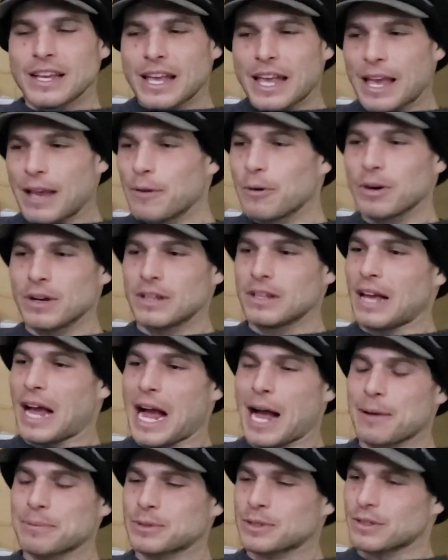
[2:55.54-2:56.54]
It was
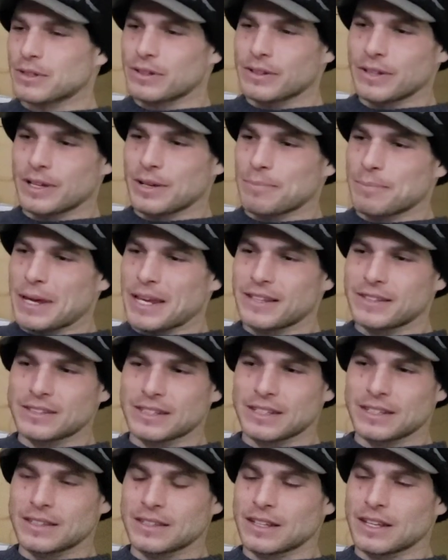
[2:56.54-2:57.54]
absolutely
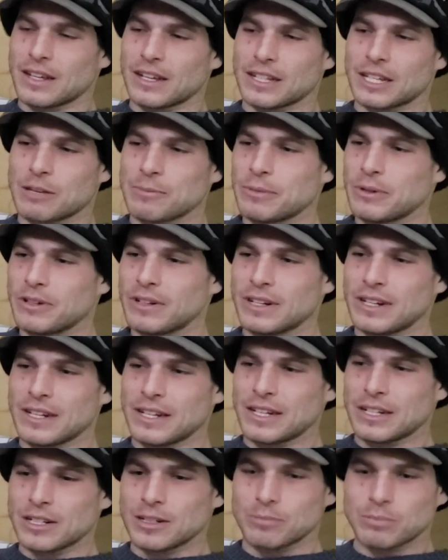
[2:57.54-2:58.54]
amazing. The community
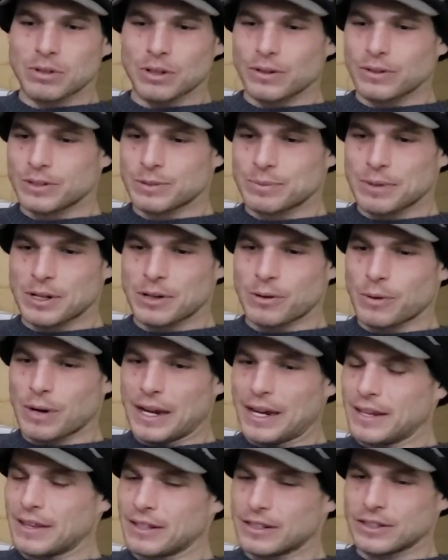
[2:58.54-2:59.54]
here blows me
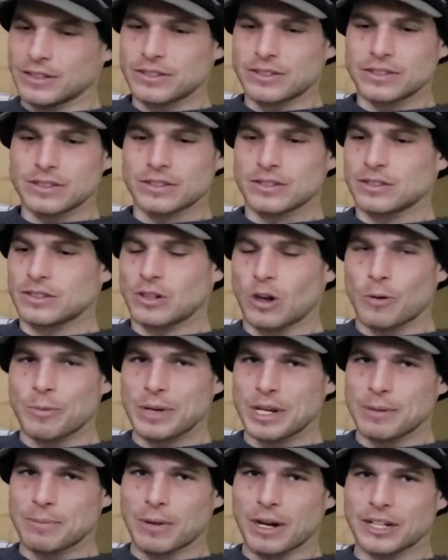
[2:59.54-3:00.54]
away. There's so
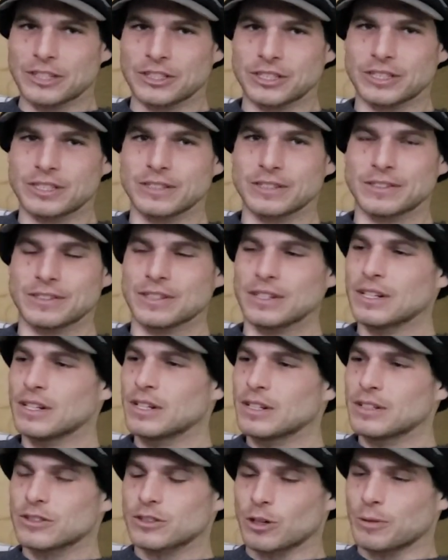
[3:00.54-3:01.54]
many mushers,
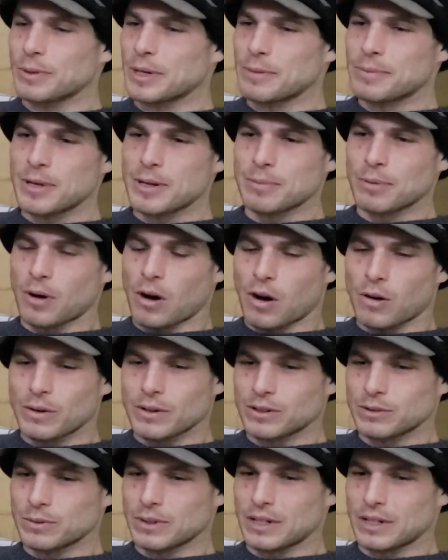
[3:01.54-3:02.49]
so many people always